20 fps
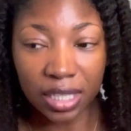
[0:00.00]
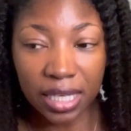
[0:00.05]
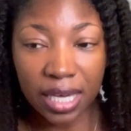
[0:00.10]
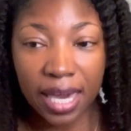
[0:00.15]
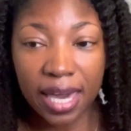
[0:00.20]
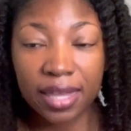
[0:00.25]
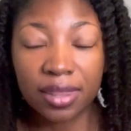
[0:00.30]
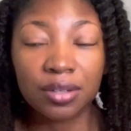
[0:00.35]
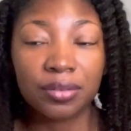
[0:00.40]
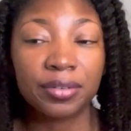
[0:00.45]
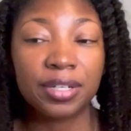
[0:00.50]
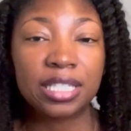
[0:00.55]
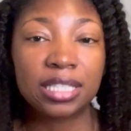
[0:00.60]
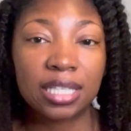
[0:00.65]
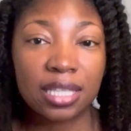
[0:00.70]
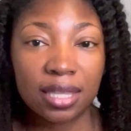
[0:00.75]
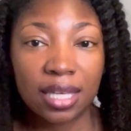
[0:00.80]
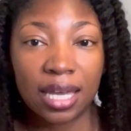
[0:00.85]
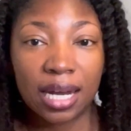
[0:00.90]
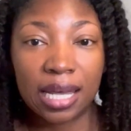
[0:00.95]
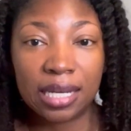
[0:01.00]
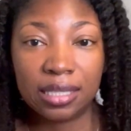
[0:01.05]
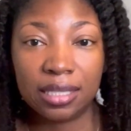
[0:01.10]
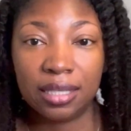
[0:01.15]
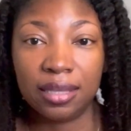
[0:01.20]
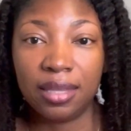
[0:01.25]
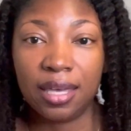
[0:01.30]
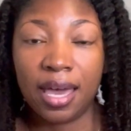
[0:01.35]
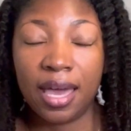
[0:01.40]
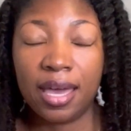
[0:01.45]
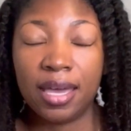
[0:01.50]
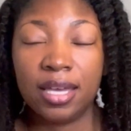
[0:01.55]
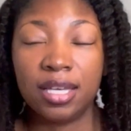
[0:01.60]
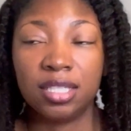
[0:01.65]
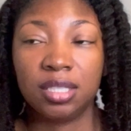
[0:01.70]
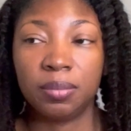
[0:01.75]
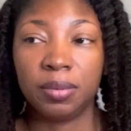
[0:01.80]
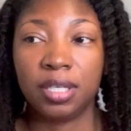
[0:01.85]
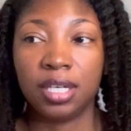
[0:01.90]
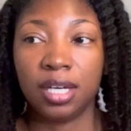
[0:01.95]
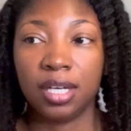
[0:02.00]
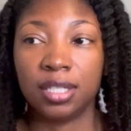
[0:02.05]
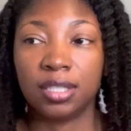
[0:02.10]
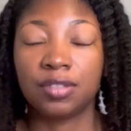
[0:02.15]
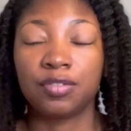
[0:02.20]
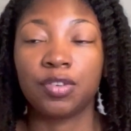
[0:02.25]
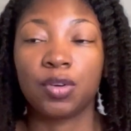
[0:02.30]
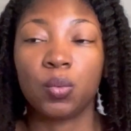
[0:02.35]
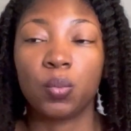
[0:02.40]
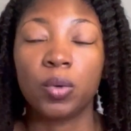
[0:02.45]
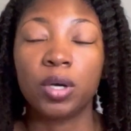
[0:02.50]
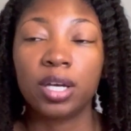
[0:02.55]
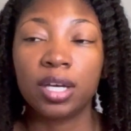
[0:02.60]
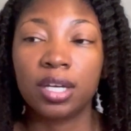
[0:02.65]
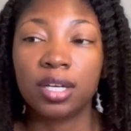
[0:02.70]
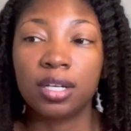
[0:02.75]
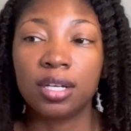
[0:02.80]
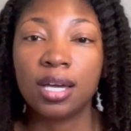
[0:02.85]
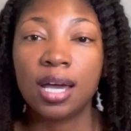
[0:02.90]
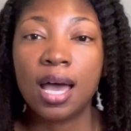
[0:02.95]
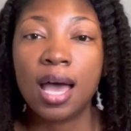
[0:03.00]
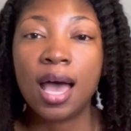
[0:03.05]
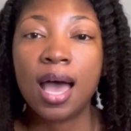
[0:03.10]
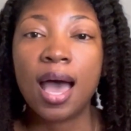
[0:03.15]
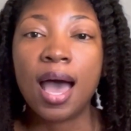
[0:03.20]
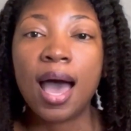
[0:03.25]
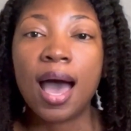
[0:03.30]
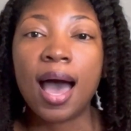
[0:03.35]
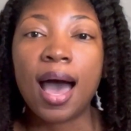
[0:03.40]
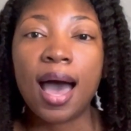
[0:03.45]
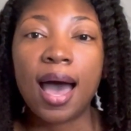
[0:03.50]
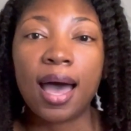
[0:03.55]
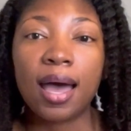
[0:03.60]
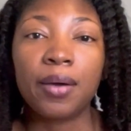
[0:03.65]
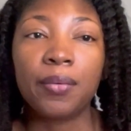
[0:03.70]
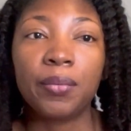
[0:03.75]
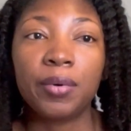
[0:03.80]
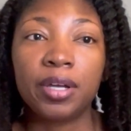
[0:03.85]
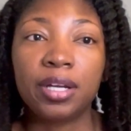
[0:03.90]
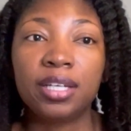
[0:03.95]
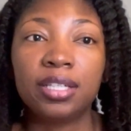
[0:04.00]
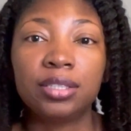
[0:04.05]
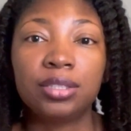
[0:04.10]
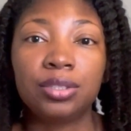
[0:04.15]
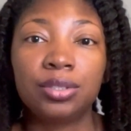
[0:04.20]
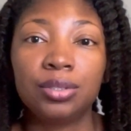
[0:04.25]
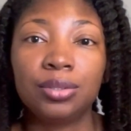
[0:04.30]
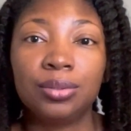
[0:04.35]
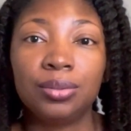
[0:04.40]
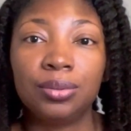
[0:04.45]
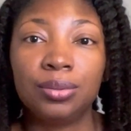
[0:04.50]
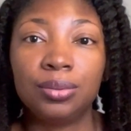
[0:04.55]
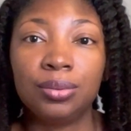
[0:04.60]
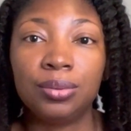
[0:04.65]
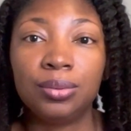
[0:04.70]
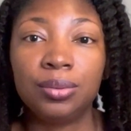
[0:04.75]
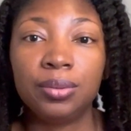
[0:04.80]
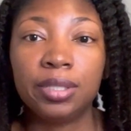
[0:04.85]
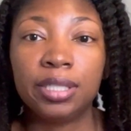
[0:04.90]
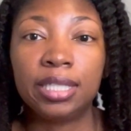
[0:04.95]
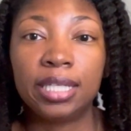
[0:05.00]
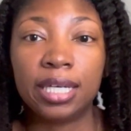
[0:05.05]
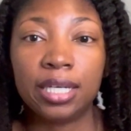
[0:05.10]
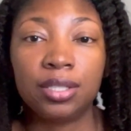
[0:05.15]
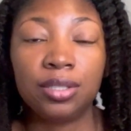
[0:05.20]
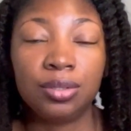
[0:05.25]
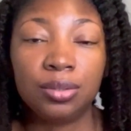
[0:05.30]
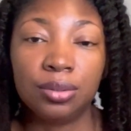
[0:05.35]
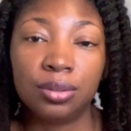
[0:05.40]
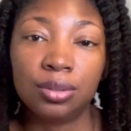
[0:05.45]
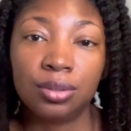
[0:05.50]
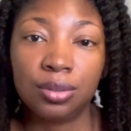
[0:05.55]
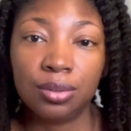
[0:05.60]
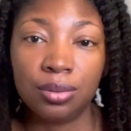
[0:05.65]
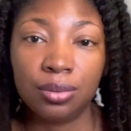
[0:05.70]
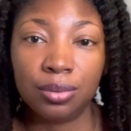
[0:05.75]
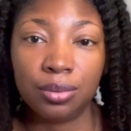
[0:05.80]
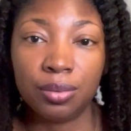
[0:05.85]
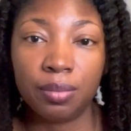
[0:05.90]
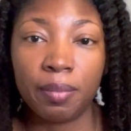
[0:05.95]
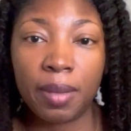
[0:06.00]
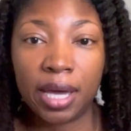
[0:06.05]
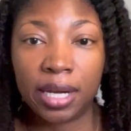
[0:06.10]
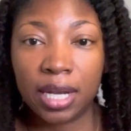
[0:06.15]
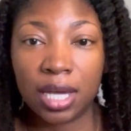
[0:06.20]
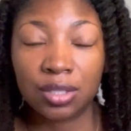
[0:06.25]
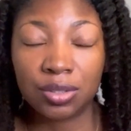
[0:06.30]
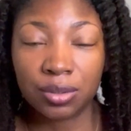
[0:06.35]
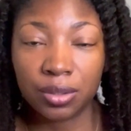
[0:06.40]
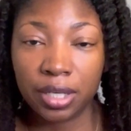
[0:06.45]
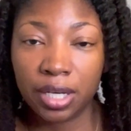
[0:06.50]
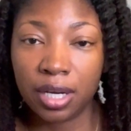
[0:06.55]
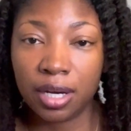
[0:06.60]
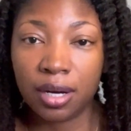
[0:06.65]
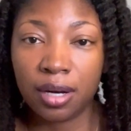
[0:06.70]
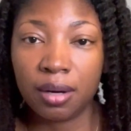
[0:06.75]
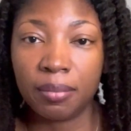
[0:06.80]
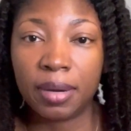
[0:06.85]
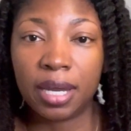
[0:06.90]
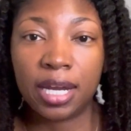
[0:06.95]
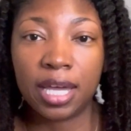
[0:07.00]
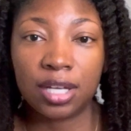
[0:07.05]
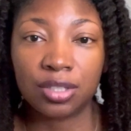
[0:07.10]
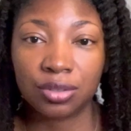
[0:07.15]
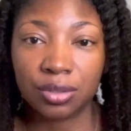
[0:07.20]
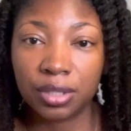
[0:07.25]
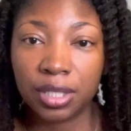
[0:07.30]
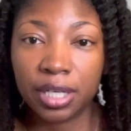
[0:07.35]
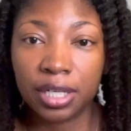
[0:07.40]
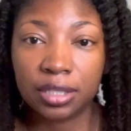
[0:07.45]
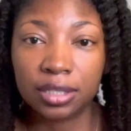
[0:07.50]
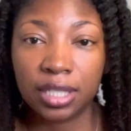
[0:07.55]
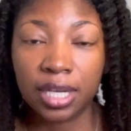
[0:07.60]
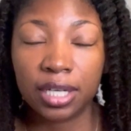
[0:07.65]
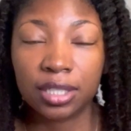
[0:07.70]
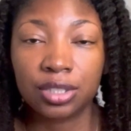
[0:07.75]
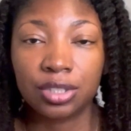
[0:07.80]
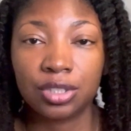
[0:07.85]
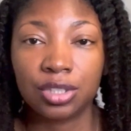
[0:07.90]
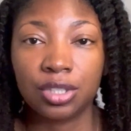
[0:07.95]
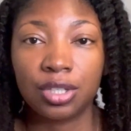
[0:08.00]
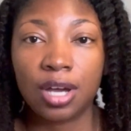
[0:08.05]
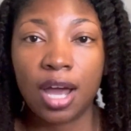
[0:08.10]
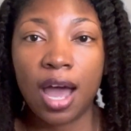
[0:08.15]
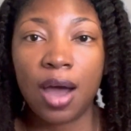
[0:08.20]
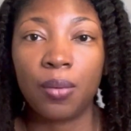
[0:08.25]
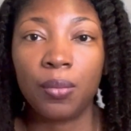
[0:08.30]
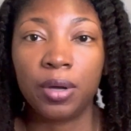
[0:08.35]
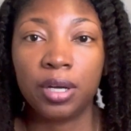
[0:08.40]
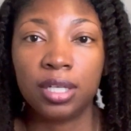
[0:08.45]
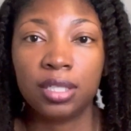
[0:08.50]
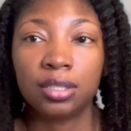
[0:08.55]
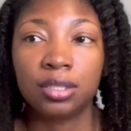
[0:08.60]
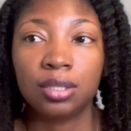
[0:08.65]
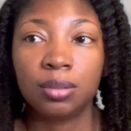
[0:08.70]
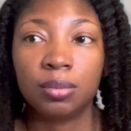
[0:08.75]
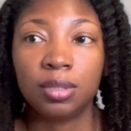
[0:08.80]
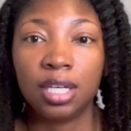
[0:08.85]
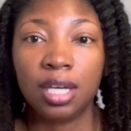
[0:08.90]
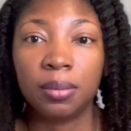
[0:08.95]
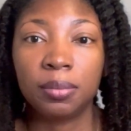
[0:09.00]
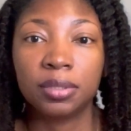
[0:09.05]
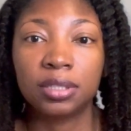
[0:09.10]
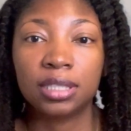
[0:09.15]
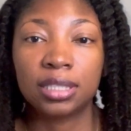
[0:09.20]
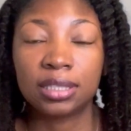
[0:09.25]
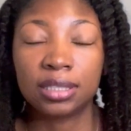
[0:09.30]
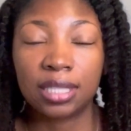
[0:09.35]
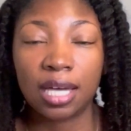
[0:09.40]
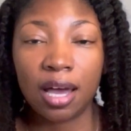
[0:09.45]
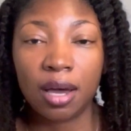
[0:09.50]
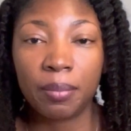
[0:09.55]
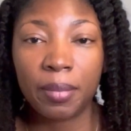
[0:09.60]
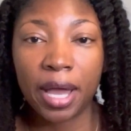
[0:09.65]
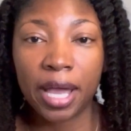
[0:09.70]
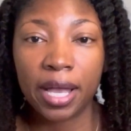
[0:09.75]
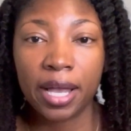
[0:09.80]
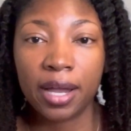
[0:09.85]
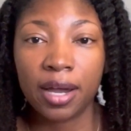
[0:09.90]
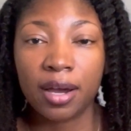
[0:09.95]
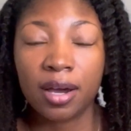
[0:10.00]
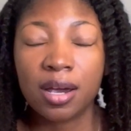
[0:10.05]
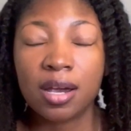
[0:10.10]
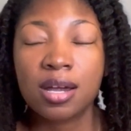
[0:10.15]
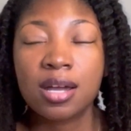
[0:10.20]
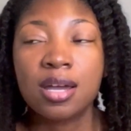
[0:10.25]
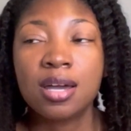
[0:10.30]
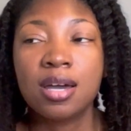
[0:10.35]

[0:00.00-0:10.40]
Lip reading: And the reason that I did that is because, for one, I wanted to get used to my natural hair texture. I wanted to be able to style my hair.